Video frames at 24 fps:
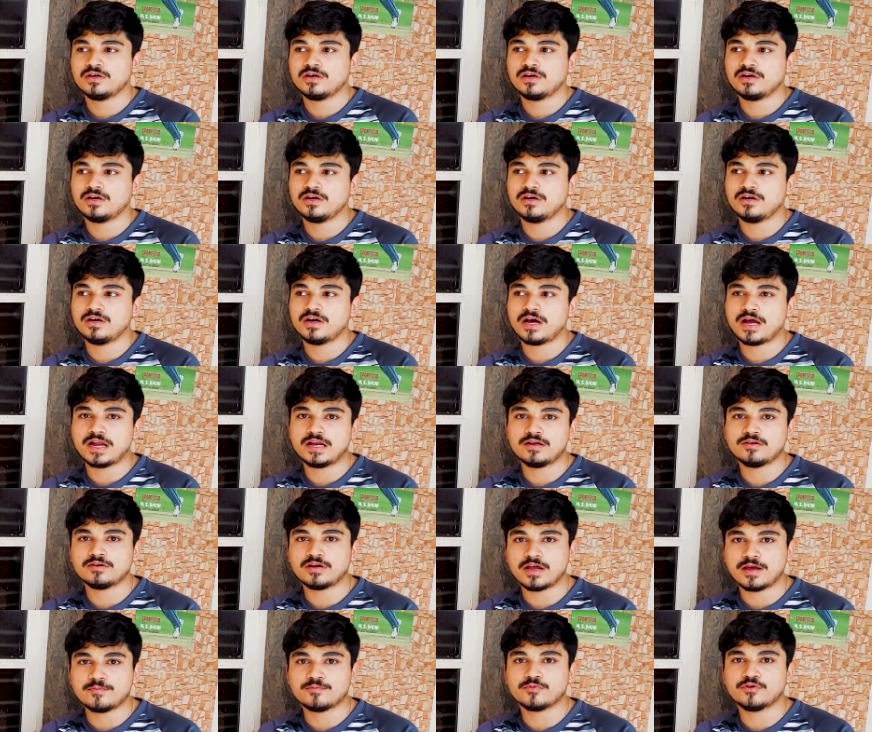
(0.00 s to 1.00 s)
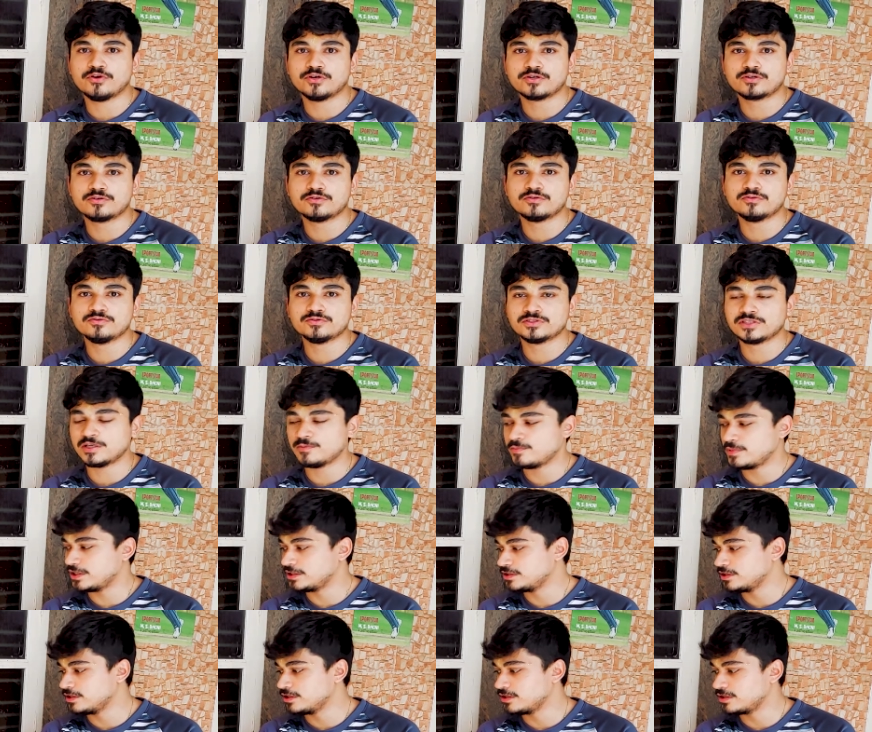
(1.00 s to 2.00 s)
uh, I am going to do some
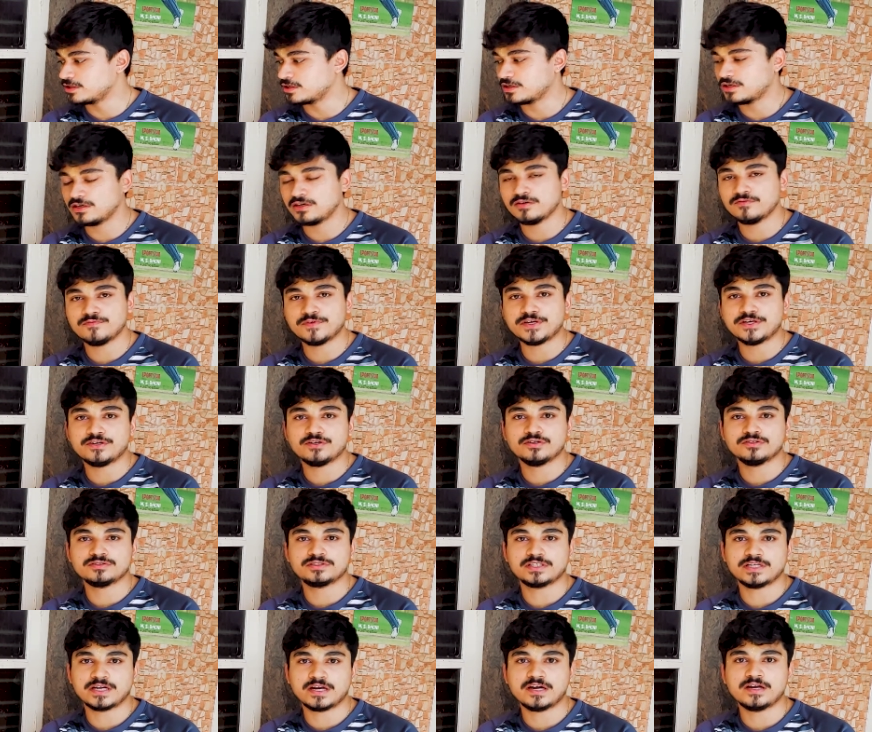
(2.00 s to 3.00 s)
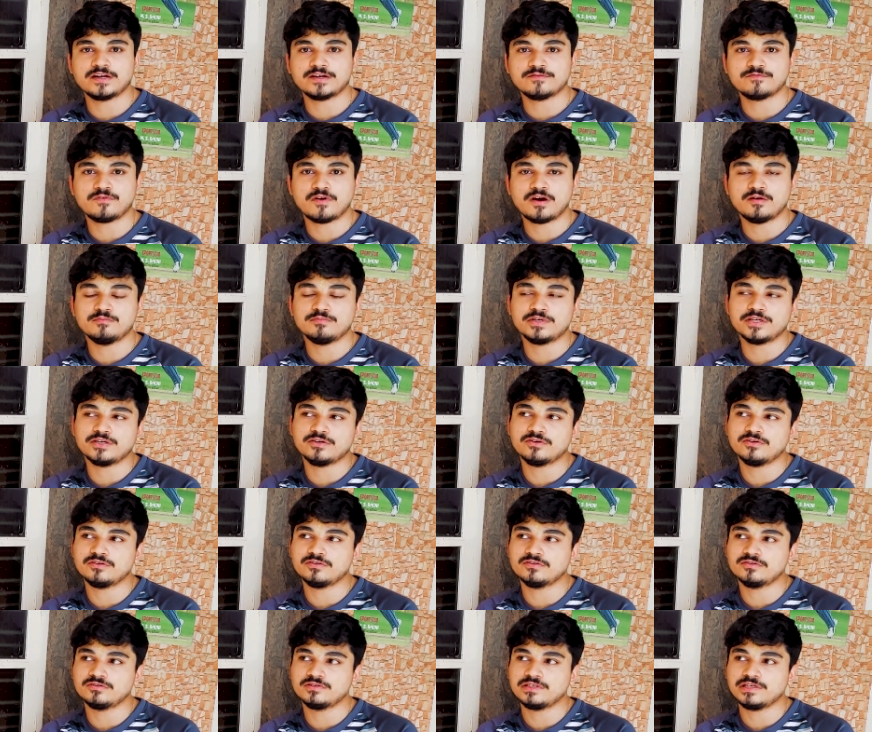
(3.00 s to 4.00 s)
other uh, videos regarding PharmD
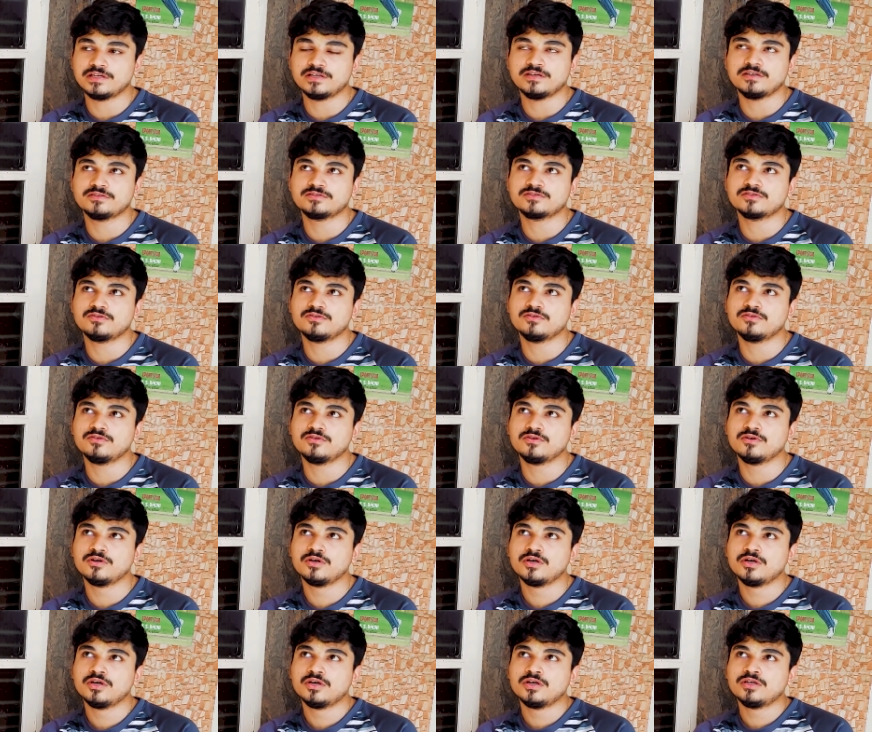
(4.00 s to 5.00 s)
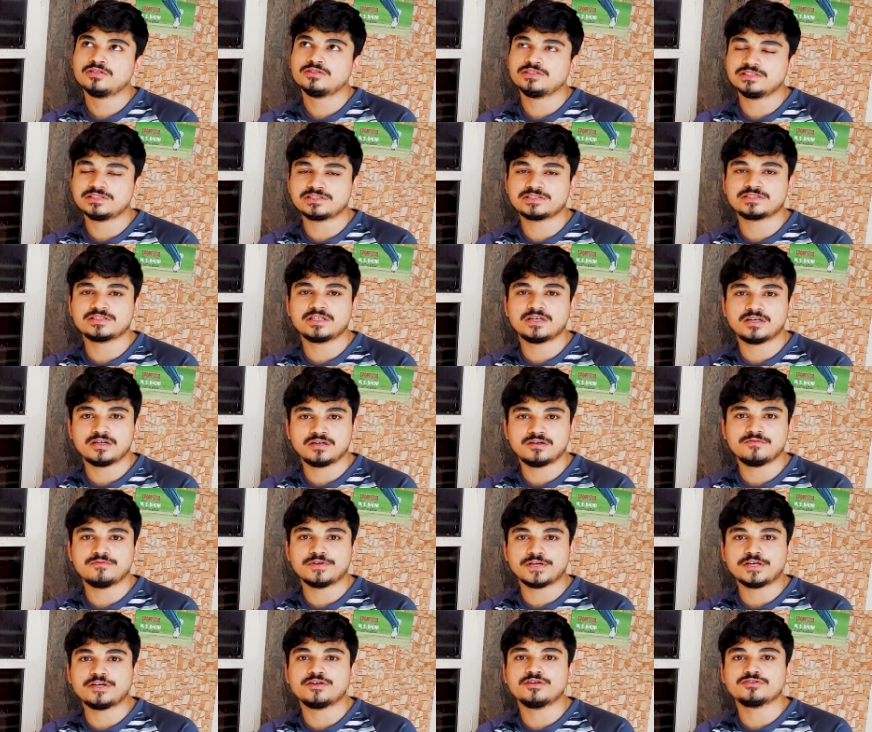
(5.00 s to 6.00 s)
only. So this uh,
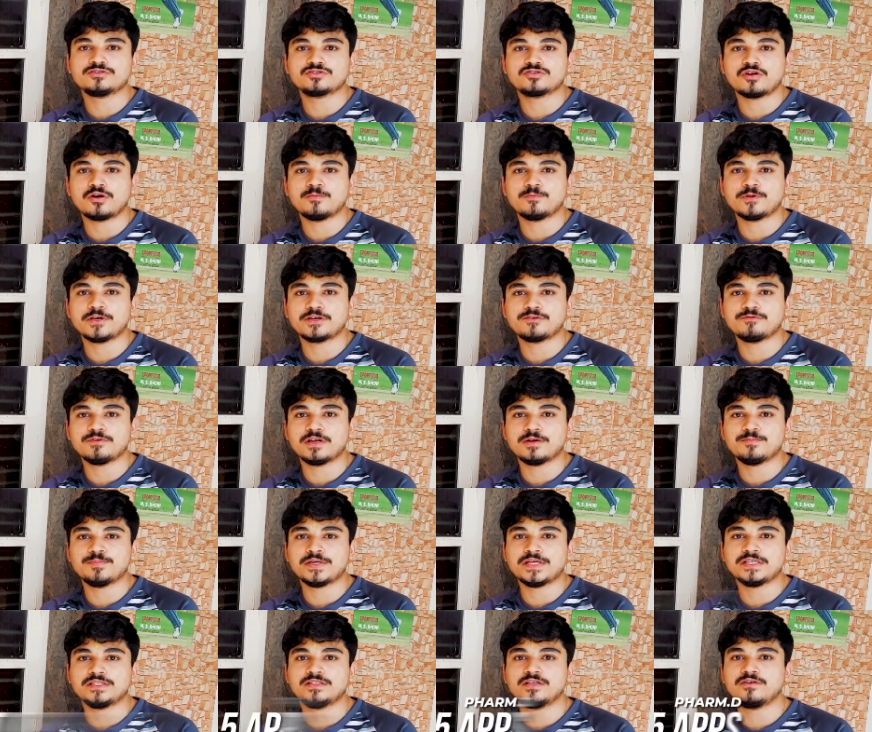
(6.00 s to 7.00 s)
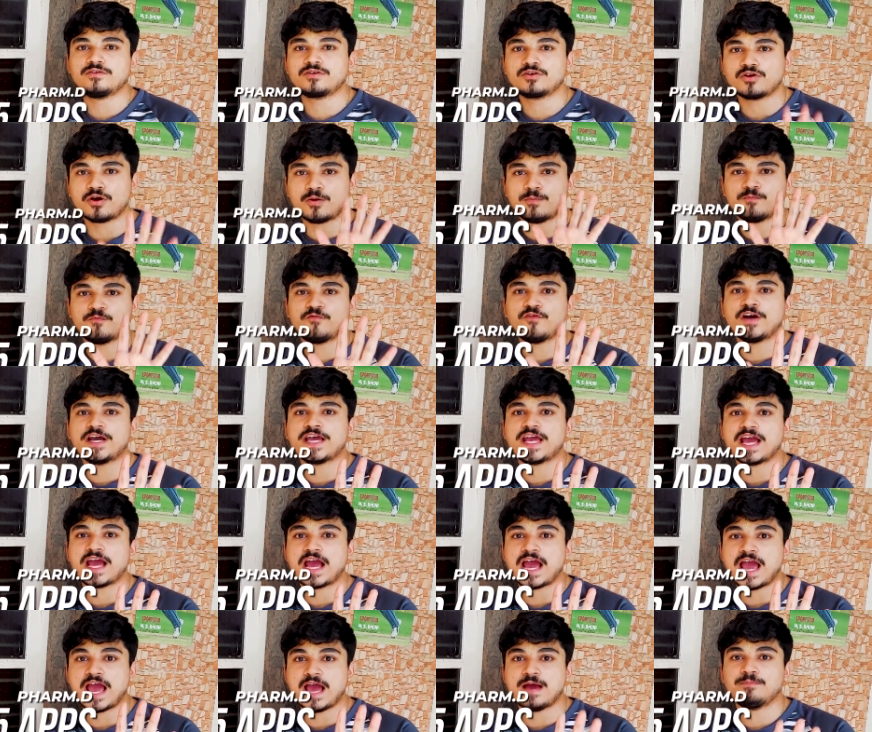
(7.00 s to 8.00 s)
video's topic will be the top 5
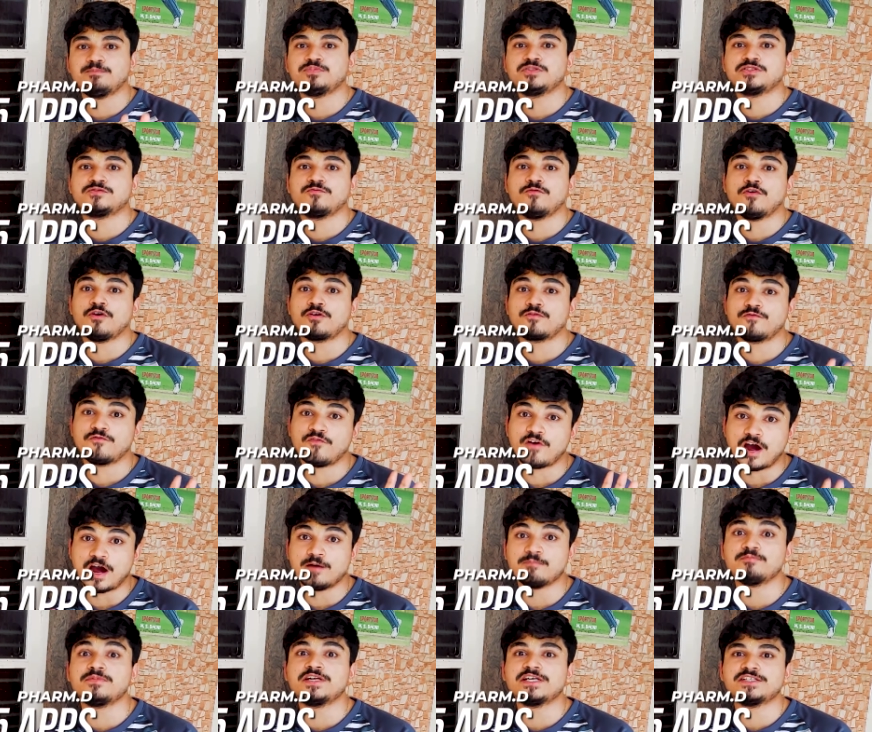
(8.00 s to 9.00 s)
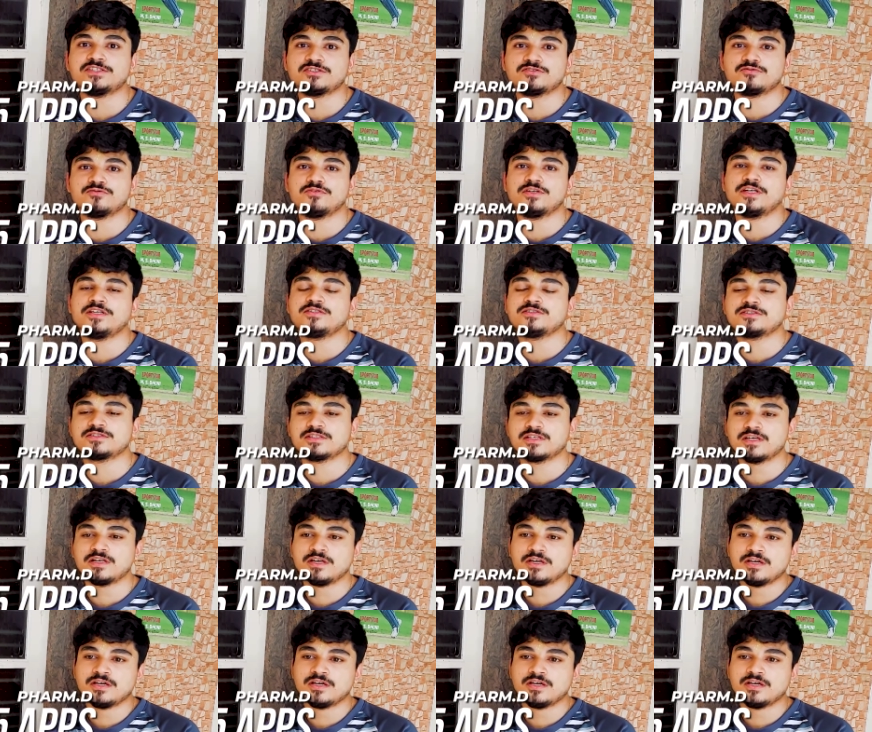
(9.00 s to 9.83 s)
apps for PharmD students.